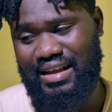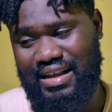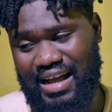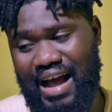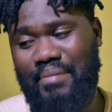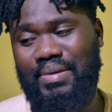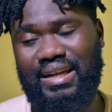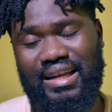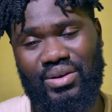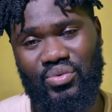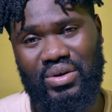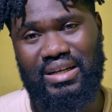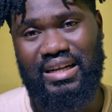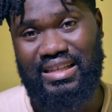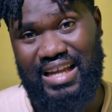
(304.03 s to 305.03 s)
coming in
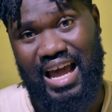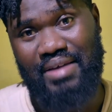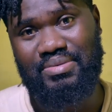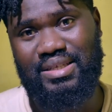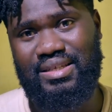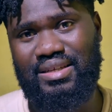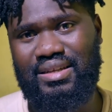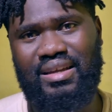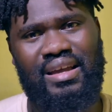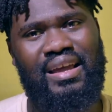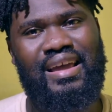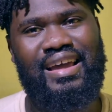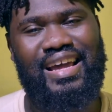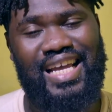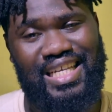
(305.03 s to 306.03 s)
with a Type-C
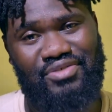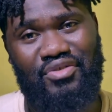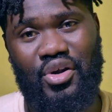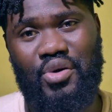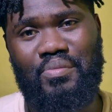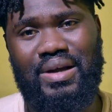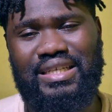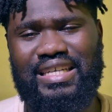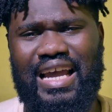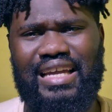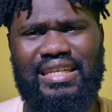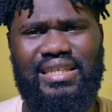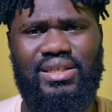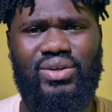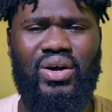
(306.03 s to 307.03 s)
is very much
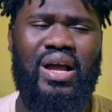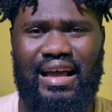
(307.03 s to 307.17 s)
ideal.